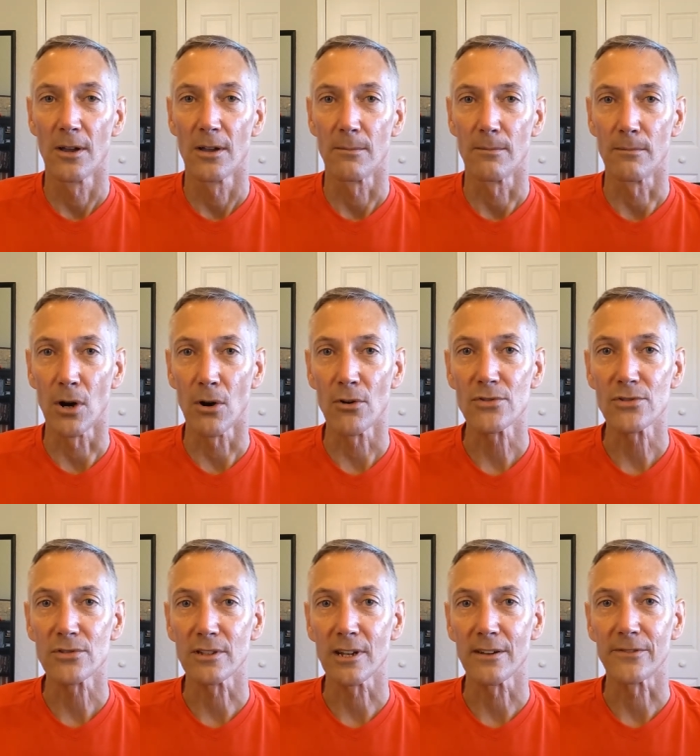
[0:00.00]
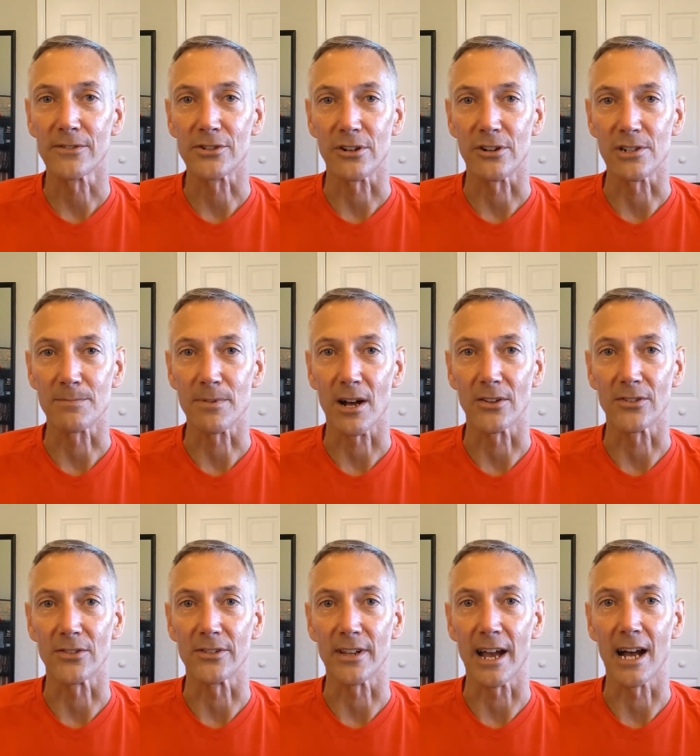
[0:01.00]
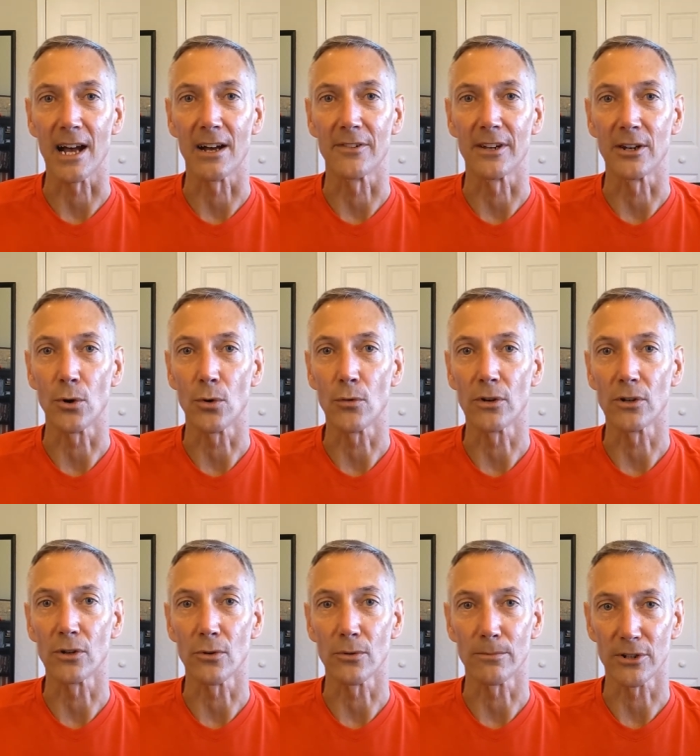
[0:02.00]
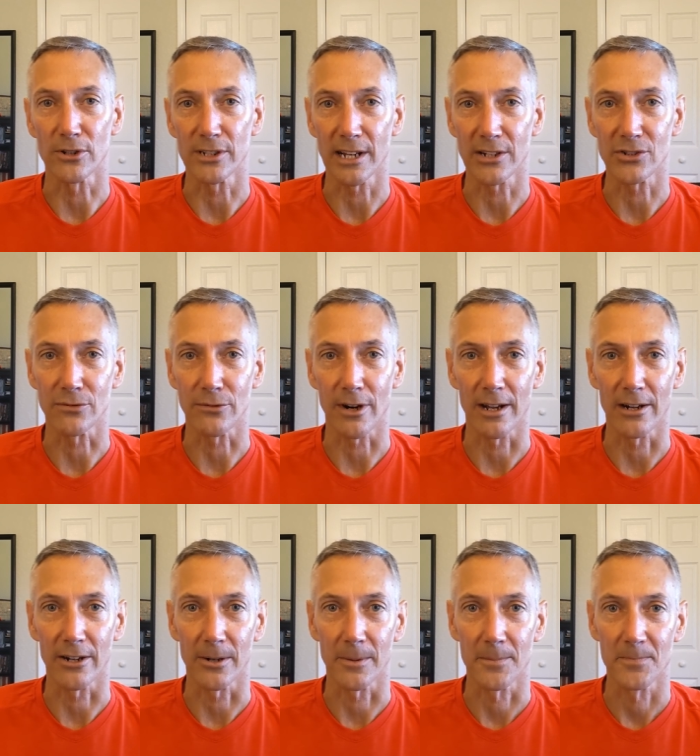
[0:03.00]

most life insurance policies have an overloan protection rider.